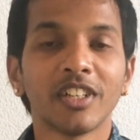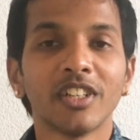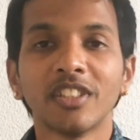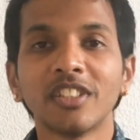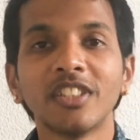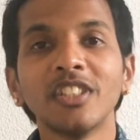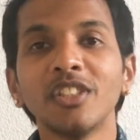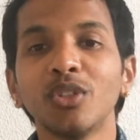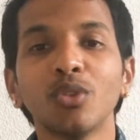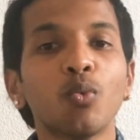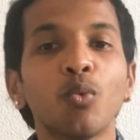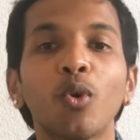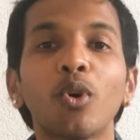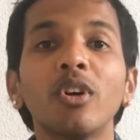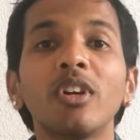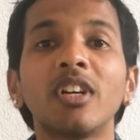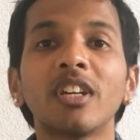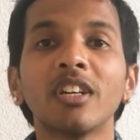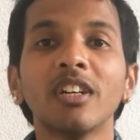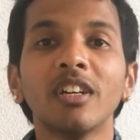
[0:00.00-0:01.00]
See, you
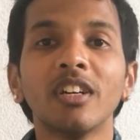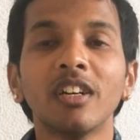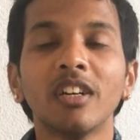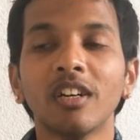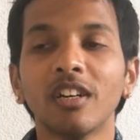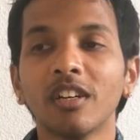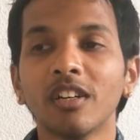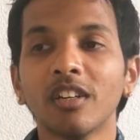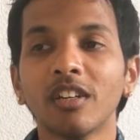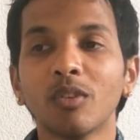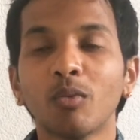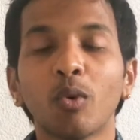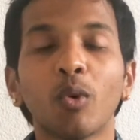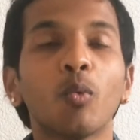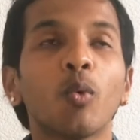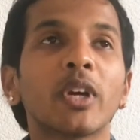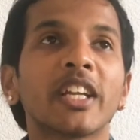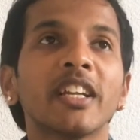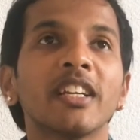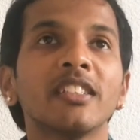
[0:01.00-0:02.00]
won't,
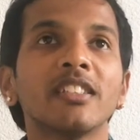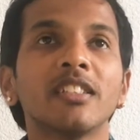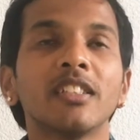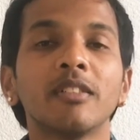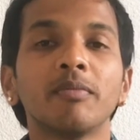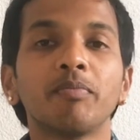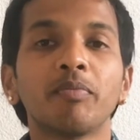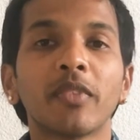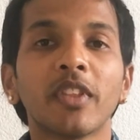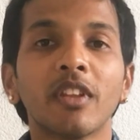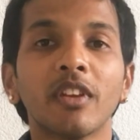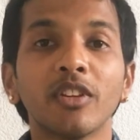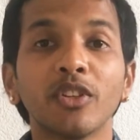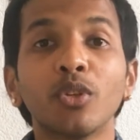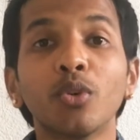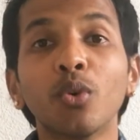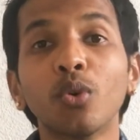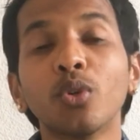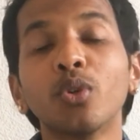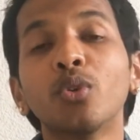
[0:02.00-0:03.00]
what can I say?
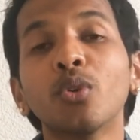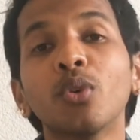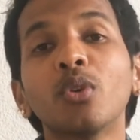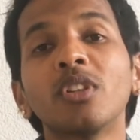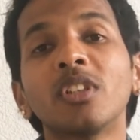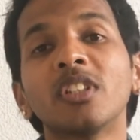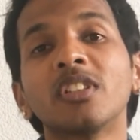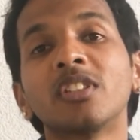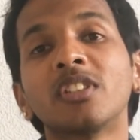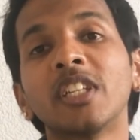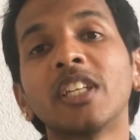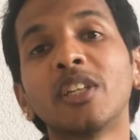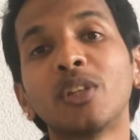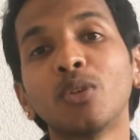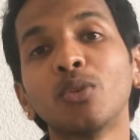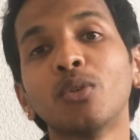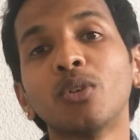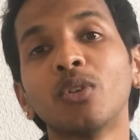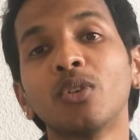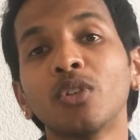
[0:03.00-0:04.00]
You
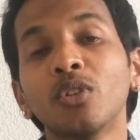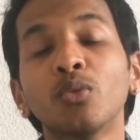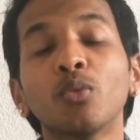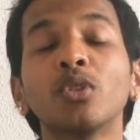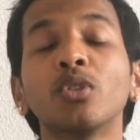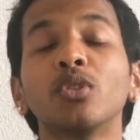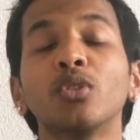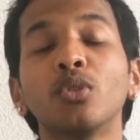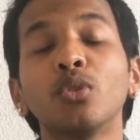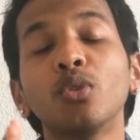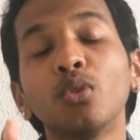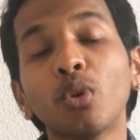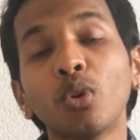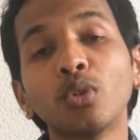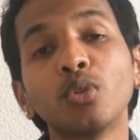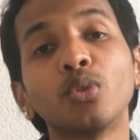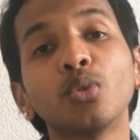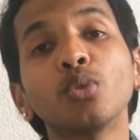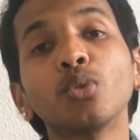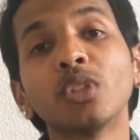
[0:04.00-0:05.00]

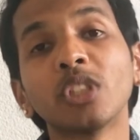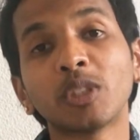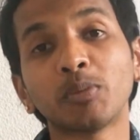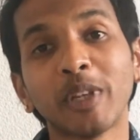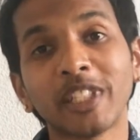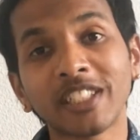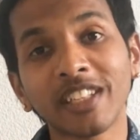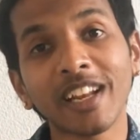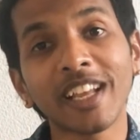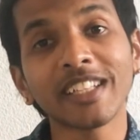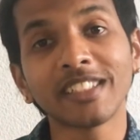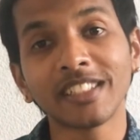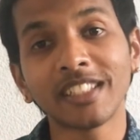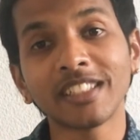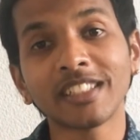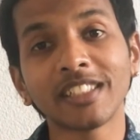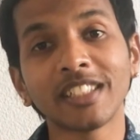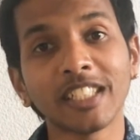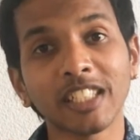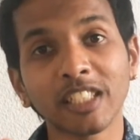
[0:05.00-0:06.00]
don't choose a
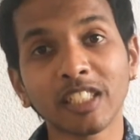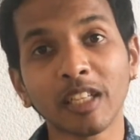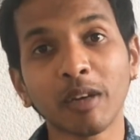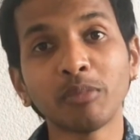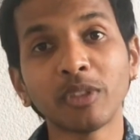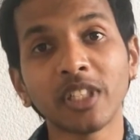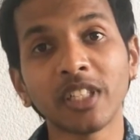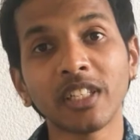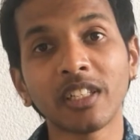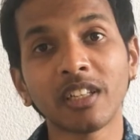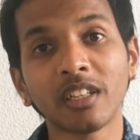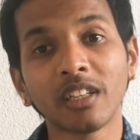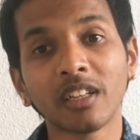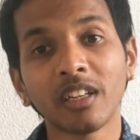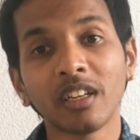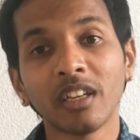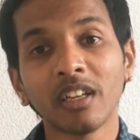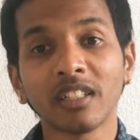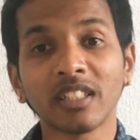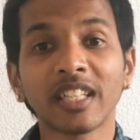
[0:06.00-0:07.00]
specialization in a subject
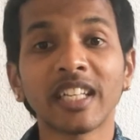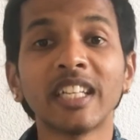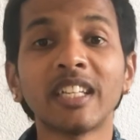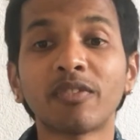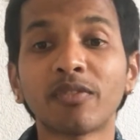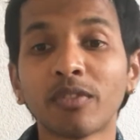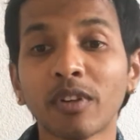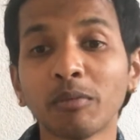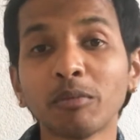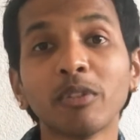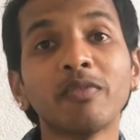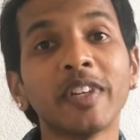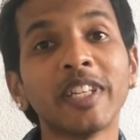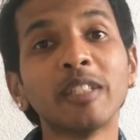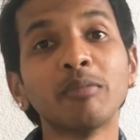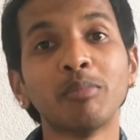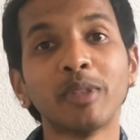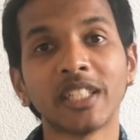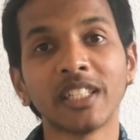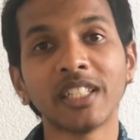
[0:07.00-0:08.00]
right from the
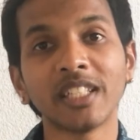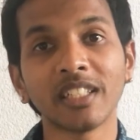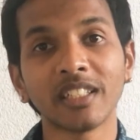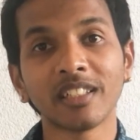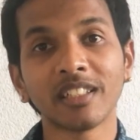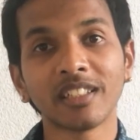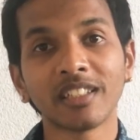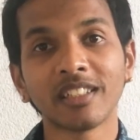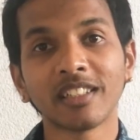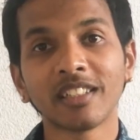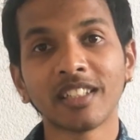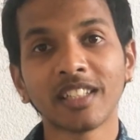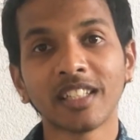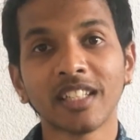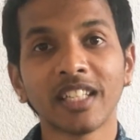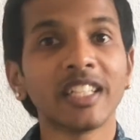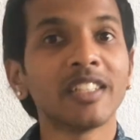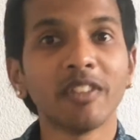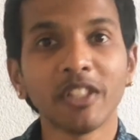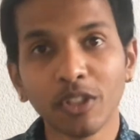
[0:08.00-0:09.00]
very beginning.
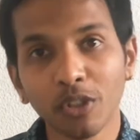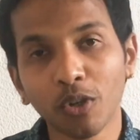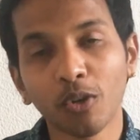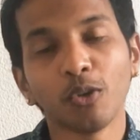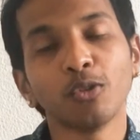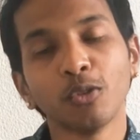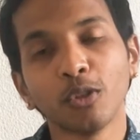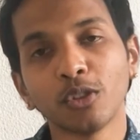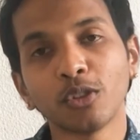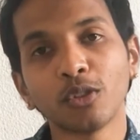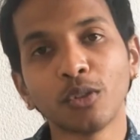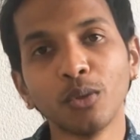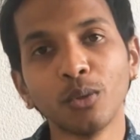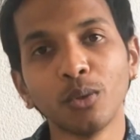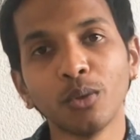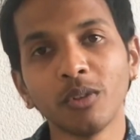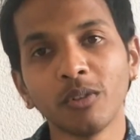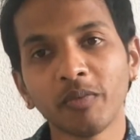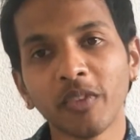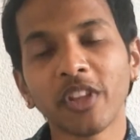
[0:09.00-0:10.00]
Like when you go to a
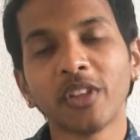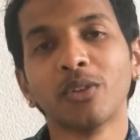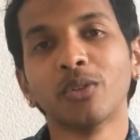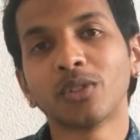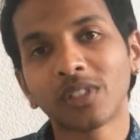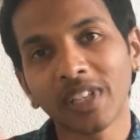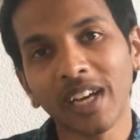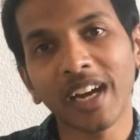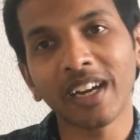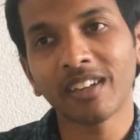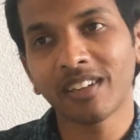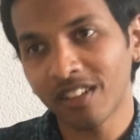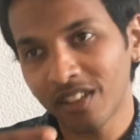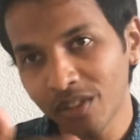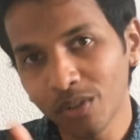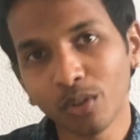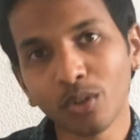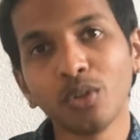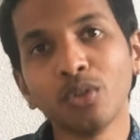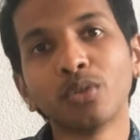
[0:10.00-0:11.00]
school, you
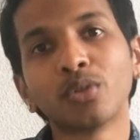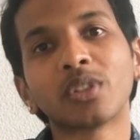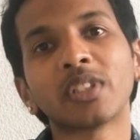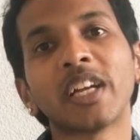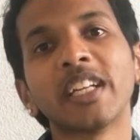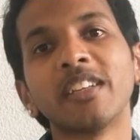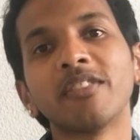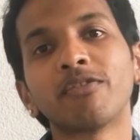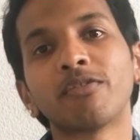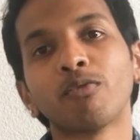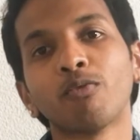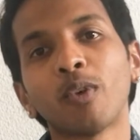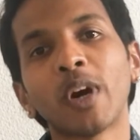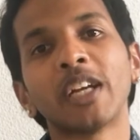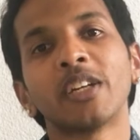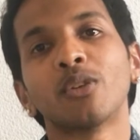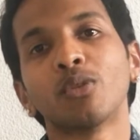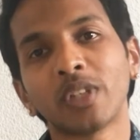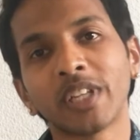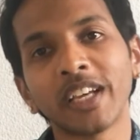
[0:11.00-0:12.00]
study
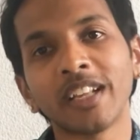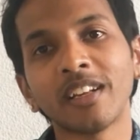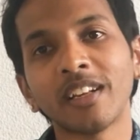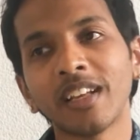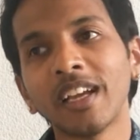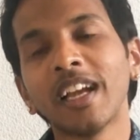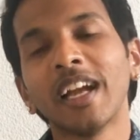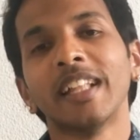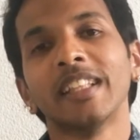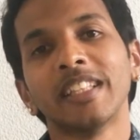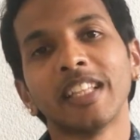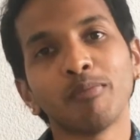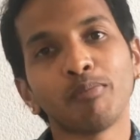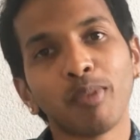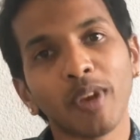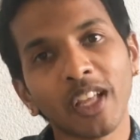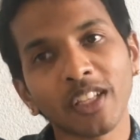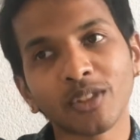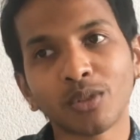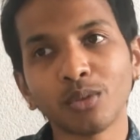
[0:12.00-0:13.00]
1 to 10 and then
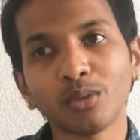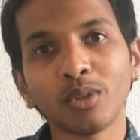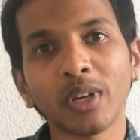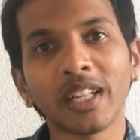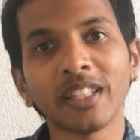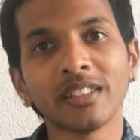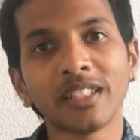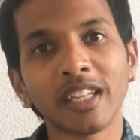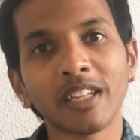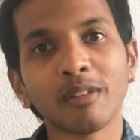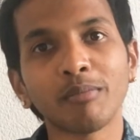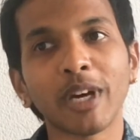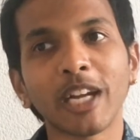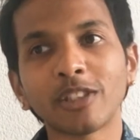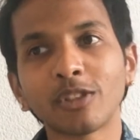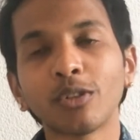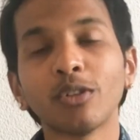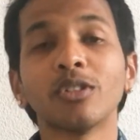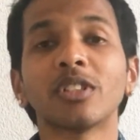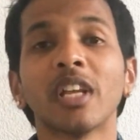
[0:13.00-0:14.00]
+2 and then a
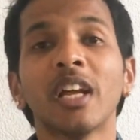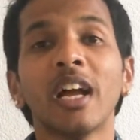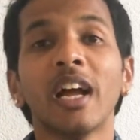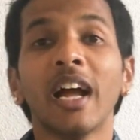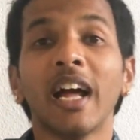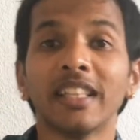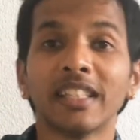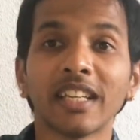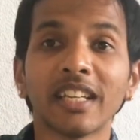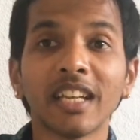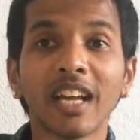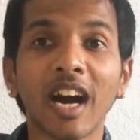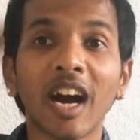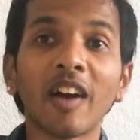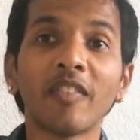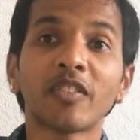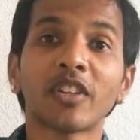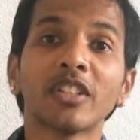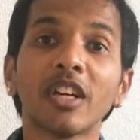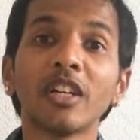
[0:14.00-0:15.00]
bachelor's, and then
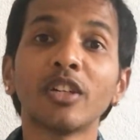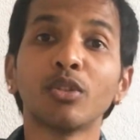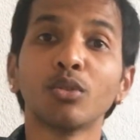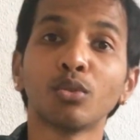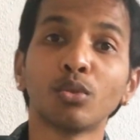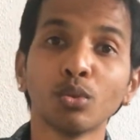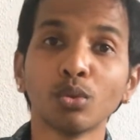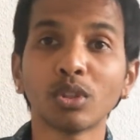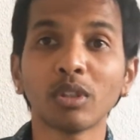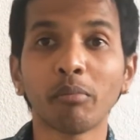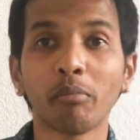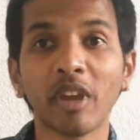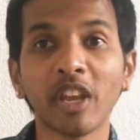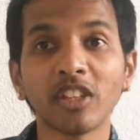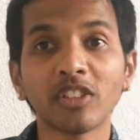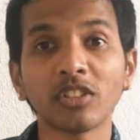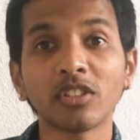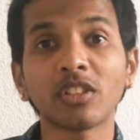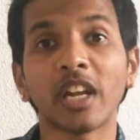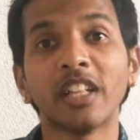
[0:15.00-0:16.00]
after that you choose a
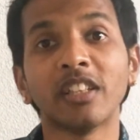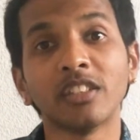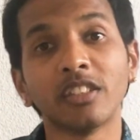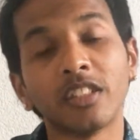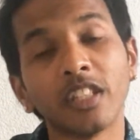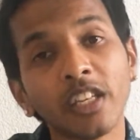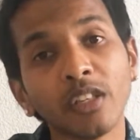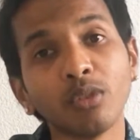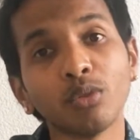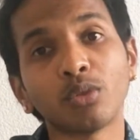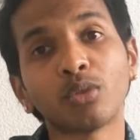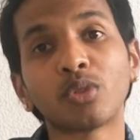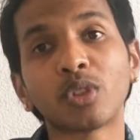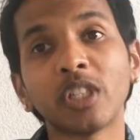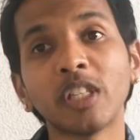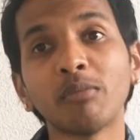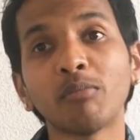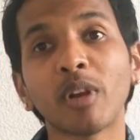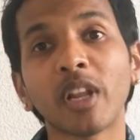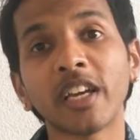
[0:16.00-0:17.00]
major and then you
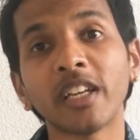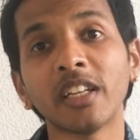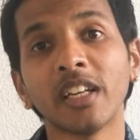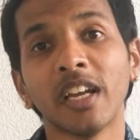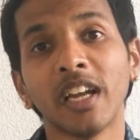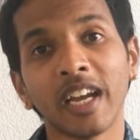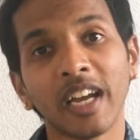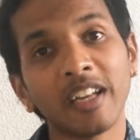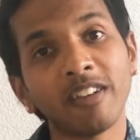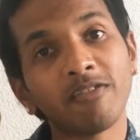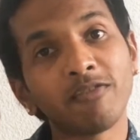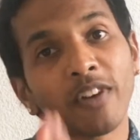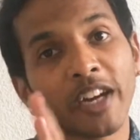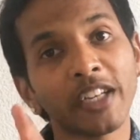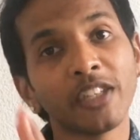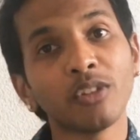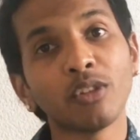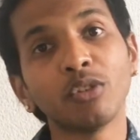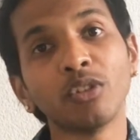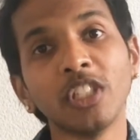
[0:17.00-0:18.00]
streamline and
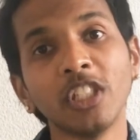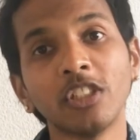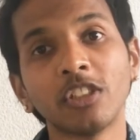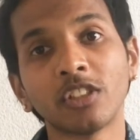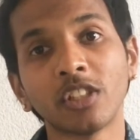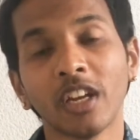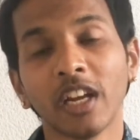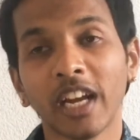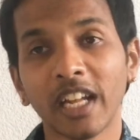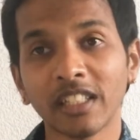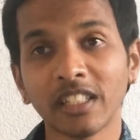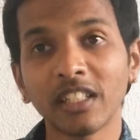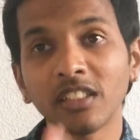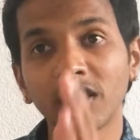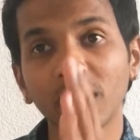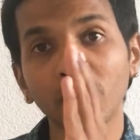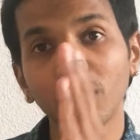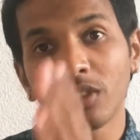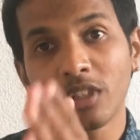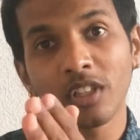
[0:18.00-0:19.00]
find your niche and then
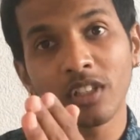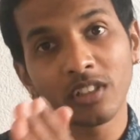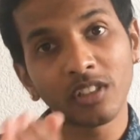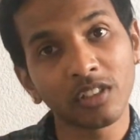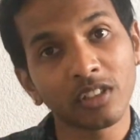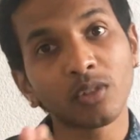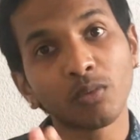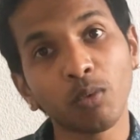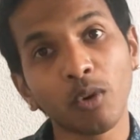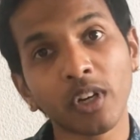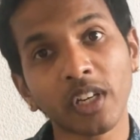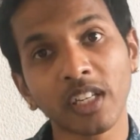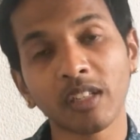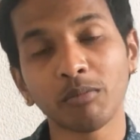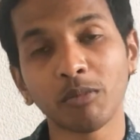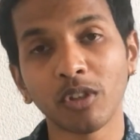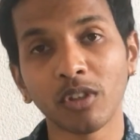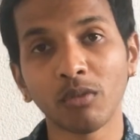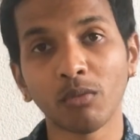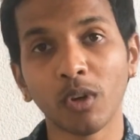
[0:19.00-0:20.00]
say, okay, this is what I
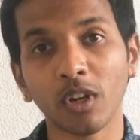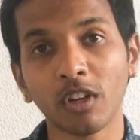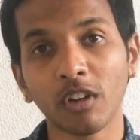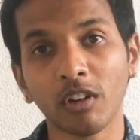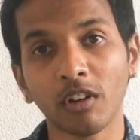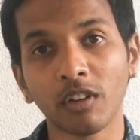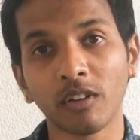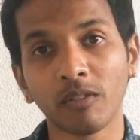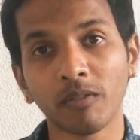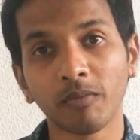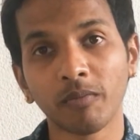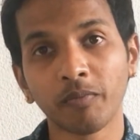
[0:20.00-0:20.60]
am going to work on.